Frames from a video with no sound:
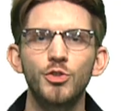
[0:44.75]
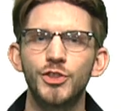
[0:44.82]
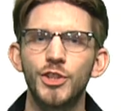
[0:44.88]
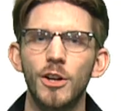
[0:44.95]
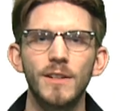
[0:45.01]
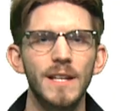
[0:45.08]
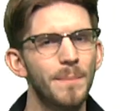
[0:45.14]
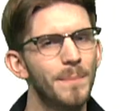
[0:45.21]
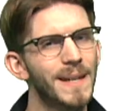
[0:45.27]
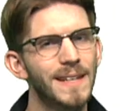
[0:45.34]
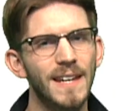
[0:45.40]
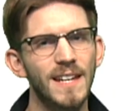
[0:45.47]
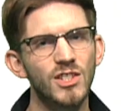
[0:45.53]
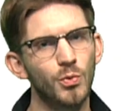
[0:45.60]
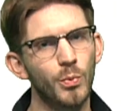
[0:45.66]
journey
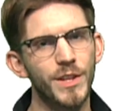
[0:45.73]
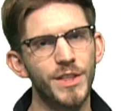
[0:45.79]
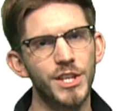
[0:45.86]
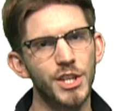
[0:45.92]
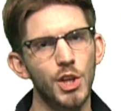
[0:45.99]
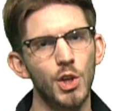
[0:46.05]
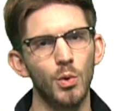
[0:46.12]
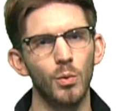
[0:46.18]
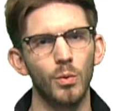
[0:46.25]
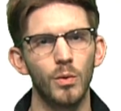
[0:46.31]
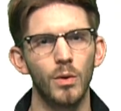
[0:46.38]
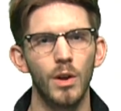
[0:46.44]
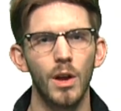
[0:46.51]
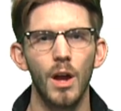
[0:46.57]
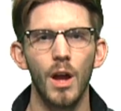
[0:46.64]
begins with you.
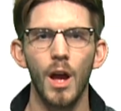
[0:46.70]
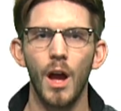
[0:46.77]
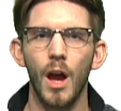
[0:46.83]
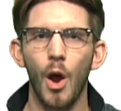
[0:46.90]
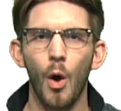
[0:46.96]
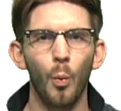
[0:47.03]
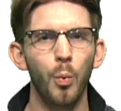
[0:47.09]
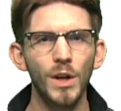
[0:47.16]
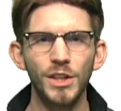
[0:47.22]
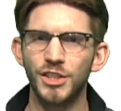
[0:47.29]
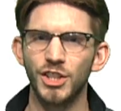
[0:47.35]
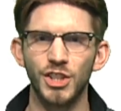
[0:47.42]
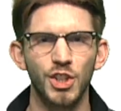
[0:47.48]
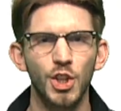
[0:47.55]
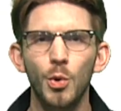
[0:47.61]
What do
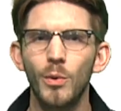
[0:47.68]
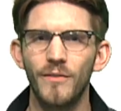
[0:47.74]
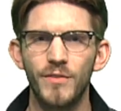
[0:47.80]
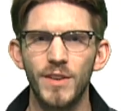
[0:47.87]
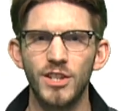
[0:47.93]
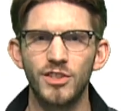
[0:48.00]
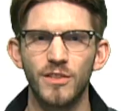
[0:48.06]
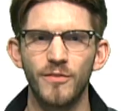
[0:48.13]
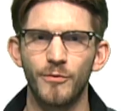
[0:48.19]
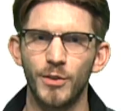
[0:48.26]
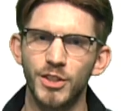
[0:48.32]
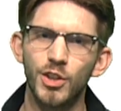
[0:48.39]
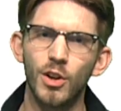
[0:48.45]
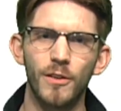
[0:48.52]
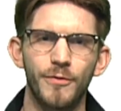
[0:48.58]
you envision for
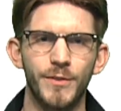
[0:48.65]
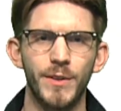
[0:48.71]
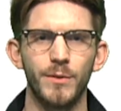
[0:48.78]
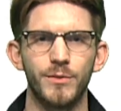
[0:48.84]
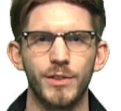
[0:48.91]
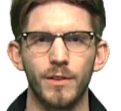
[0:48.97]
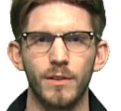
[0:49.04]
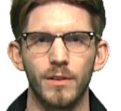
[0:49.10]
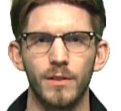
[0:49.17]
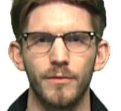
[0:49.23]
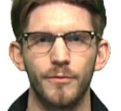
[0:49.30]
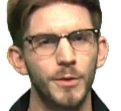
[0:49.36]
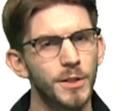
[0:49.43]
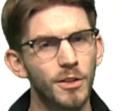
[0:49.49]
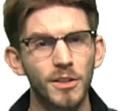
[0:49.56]
your future,
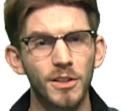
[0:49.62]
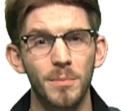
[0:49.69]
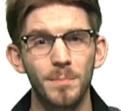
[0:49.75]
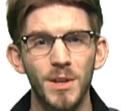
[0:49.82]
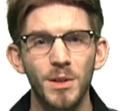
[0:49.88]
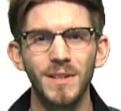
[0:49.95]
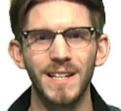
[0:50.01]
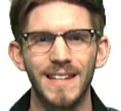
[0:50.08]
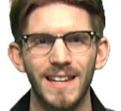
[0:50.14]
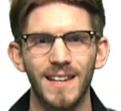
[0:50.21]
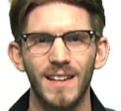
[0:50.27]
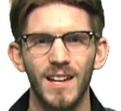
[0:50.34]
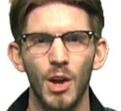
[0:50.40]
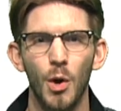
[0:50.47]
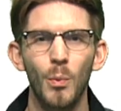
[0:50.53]
for your community?
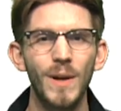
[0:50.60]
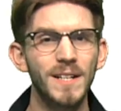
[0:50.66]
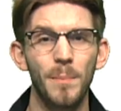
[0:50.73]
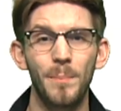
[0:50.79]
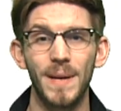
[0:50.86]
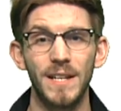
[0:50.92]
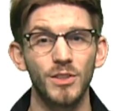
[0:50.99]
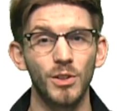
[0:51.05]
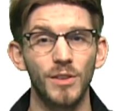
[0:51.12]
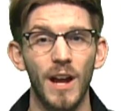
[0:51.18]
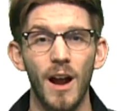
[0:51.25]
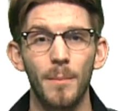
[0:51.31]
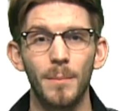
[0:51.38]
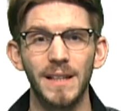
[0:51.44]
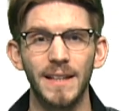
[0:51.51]
We depend on
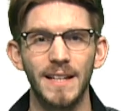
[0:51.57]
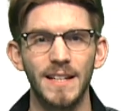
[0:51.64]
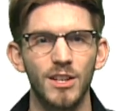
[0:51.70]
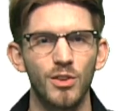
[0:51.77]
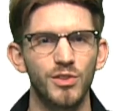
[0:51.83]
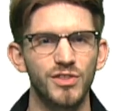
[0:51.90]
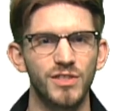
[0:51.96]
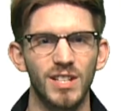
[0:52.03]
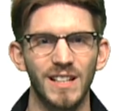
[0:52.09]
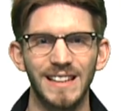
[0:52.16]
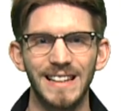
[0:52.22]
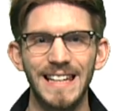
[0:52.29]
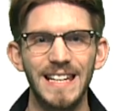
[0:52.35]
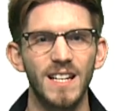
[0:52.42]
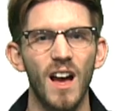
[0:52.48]
our millennials to
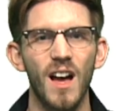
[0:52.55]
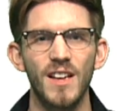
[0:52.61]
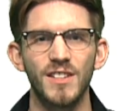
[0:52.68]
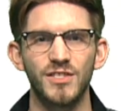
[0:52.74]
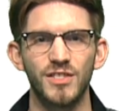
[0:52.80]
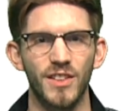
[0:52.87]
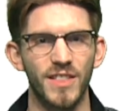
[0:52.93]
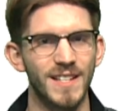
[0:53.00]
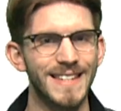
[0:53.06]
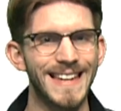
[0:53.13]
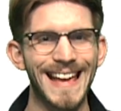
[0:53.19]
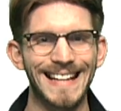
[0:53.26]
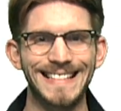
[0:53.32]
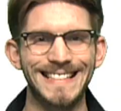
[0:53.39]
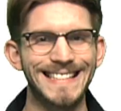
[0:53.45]
lead us to the
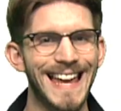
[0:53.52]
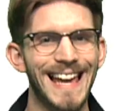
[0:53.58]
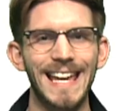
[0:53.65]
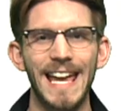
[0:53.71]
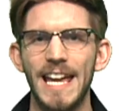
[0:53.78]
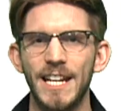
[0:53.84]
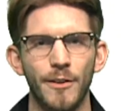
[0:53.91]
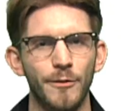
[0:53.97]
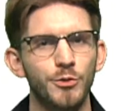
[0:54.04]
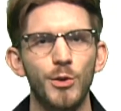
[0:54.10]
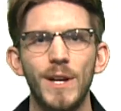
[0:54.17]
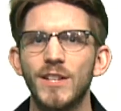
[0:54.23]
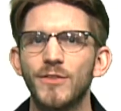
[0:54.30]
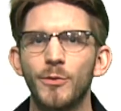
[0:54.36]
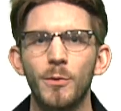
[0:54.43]
next decade of
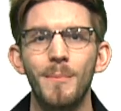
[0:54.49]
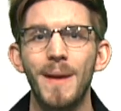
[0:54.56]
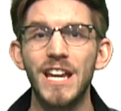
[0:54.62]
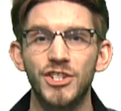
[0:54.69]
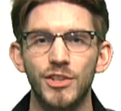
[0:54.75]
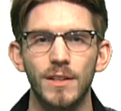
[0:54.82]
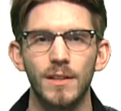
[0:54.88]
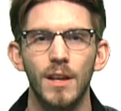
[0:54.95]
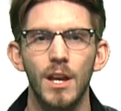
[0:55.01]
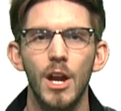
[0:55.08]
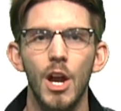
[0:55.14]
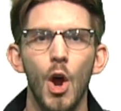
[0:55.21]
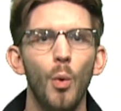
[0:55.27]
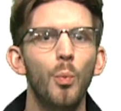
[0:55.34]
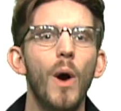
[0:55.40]
transformation.
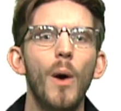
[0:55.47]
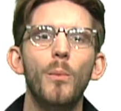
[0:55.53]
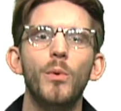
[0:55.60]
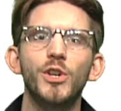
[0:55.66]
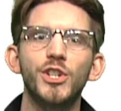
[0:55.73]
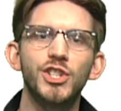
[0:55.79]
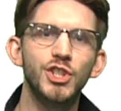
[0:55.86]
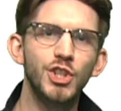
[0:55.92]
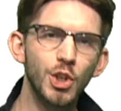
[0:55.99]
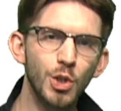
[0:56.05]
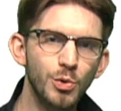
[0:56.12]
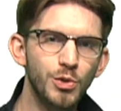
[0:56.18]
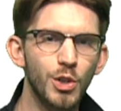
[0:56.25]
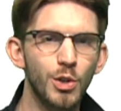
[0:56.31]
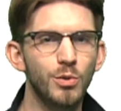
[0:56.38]
What will you
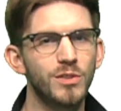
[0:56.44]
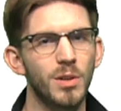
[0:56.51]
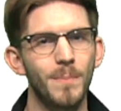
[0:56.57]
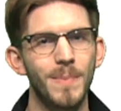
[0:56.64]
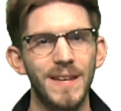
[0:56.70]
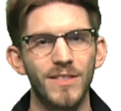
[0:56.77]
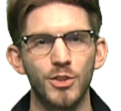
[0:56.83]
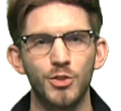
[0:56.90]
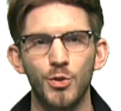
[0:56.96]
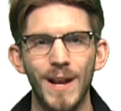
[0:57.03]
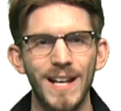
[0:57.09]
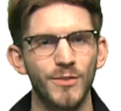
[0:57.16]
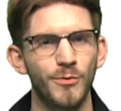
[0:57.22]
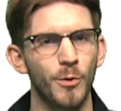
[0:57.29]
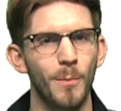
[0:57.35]
do to be the
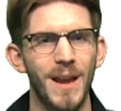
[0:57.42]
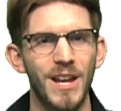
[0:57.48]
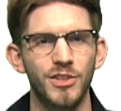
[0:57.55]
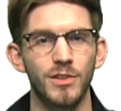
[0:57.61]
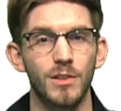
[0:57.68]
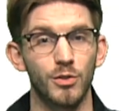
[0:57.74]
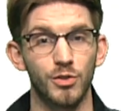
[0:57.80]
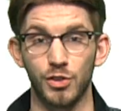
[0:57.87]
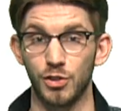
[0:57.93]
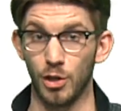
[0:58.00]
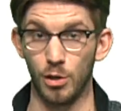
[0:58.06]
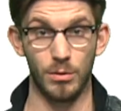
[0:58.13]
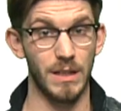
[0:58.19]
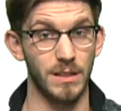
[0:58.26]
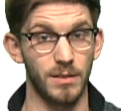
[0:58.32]
transformational
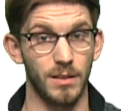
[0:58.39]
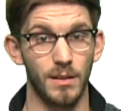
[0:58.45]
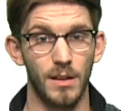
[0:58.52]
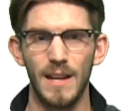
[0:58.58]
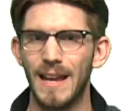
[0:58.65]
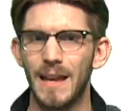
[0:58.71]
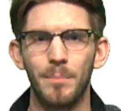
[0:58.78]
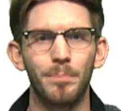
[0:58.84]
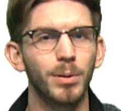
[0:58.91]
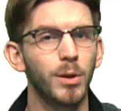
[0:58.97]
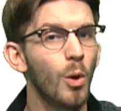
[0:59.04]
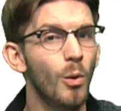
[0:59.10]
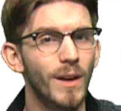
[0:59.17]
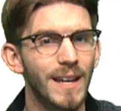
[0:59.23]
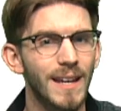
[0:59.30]
student,
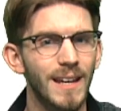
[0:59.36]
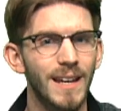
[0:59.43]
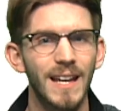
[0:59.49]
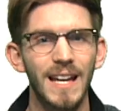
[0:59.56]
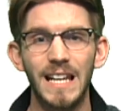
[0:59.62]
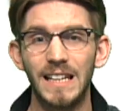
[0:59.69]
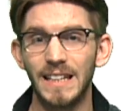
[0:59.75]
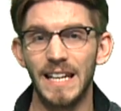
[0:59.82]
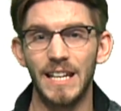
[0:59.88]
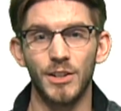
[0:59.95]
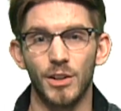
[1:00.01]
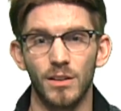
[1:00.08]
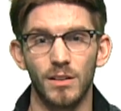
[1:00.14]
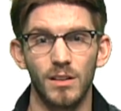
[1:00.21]
employee, leader